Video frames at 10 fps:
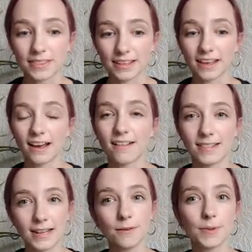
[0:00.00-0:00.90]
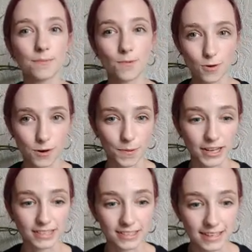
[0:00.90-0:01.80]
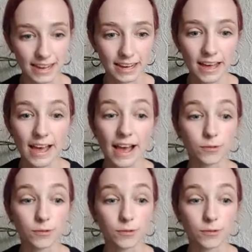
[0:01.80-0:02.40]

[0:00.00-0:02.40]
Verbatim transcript: to be thinking a little bit more about today